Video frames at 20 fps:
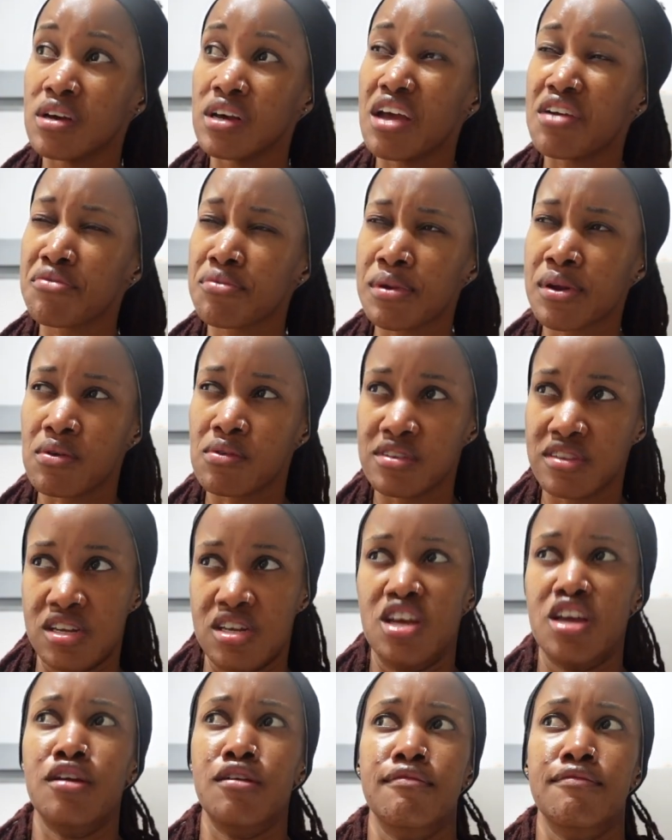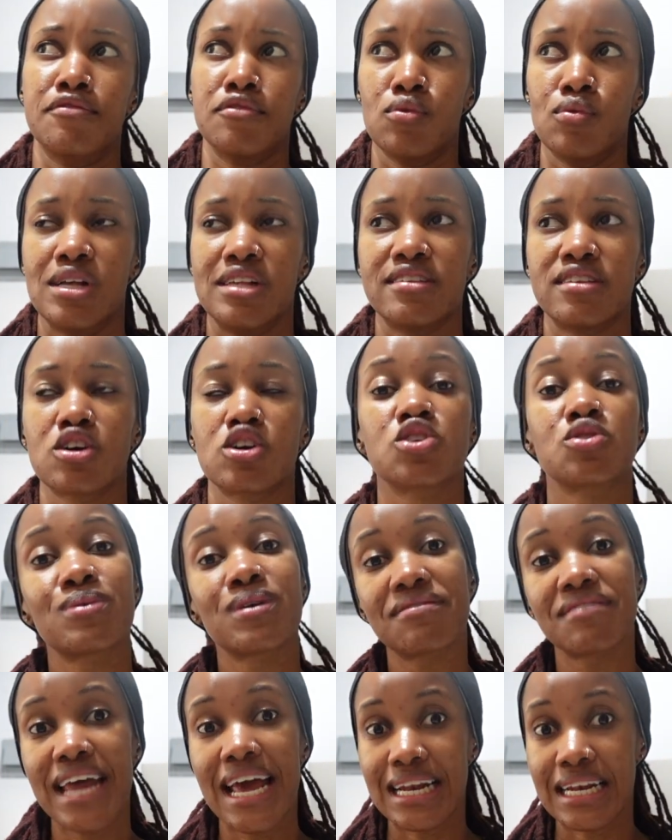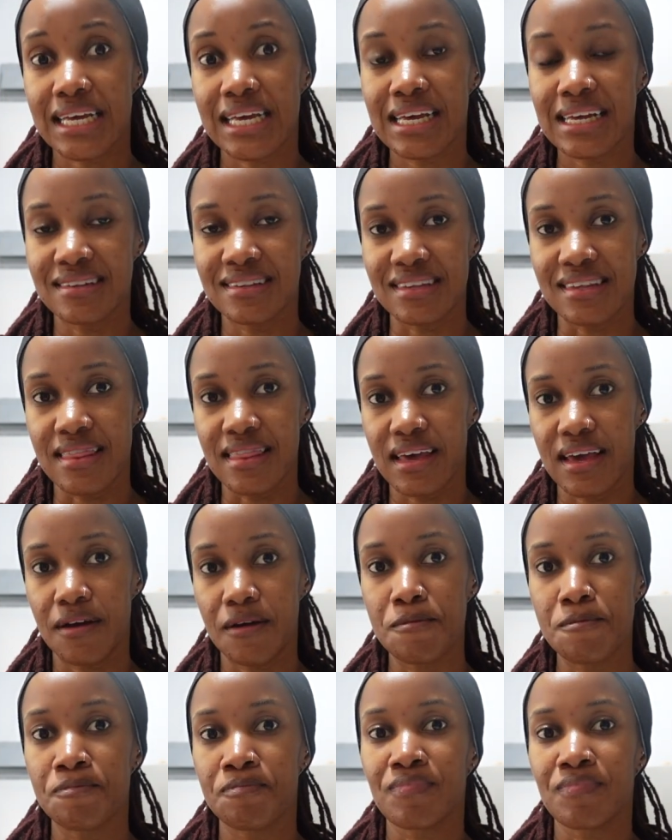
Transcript: everybody was an influencer because we even had kids in there.